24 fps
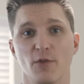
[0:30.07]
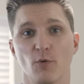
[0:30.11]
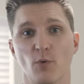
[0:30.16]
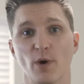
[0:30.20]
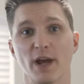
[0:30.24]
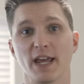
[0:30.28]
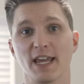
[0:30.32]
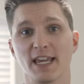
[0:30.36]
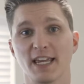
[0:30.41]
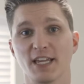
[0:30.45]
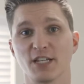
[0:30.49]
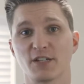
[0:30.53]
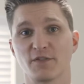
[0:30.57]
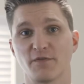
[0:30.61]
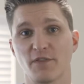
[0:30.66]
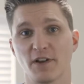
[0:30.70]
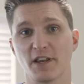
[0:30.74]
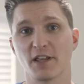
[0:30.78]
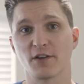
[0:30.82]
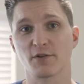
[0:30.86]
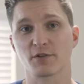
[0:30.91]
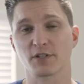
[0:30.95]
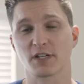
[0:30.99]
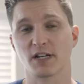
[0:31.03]
And the way each
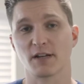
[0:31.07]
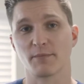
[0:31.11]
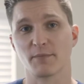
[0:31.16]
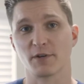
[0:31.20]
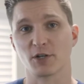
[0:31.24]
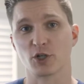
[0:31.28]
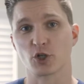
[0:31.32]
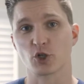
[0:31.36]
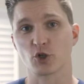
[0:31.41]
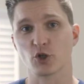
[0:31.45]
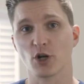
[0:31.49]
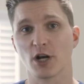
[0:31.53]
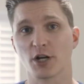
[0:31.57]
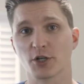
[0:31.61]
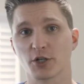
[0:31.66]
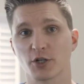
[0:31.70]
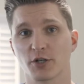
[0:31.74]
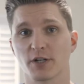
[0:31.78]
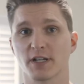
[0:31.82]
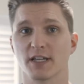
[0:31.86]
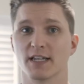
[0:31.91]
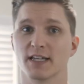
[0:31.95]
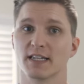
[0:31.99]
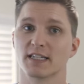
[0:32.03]
video is going to be
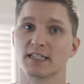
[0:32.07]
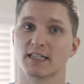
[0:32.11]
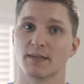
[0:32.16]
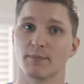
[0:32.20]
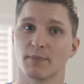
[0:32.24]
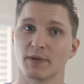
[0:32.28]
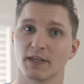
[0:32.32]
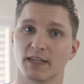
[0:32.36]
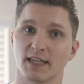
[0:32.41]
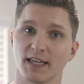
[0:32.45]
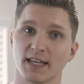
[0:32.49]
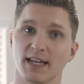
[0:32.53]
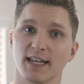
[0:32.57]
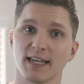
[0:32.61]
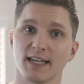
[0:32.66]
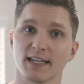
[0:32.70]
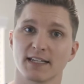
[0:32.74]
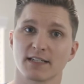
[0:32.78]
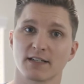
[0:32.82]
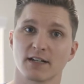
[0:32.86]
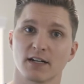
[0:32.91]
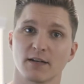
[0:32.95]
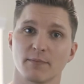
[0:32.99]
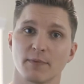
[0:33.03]
structured is the beginning
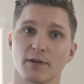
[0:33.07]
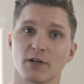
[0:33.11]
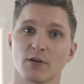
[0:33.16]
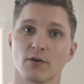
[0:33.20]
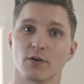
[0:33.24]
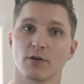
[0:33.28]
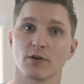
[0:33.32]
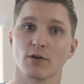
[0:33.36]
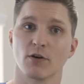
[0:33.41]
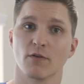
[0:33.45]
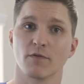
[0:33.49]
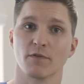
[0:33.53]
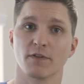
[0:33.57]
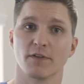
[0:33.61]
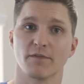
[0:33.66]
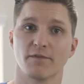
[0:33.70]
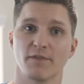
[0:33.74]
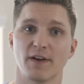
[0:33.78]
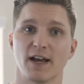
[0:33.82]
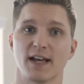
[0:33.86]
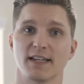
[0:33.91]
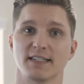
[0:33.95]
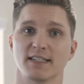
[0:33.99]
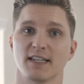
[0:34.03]
is going to be going over the
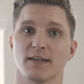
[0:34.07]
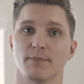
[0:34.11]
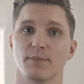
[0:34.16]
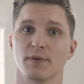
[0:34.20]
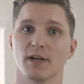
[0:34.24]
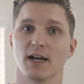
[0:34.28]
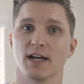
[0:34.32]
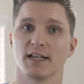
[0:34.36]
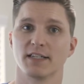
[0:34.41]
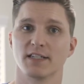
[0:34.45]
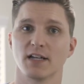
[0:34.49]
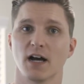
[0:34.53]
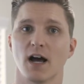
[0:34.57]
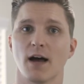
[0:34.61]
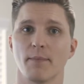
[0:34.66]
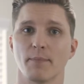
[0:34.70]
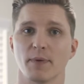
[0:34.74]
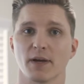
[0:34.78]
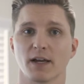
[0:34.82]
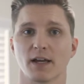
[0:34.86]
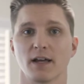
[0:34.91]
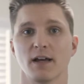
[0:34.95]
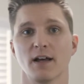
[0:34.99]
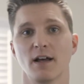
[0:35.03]
FastAPI
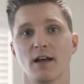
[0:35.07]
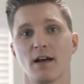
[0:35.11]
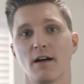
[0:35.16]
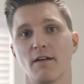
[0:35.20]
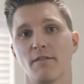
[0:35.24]
topic,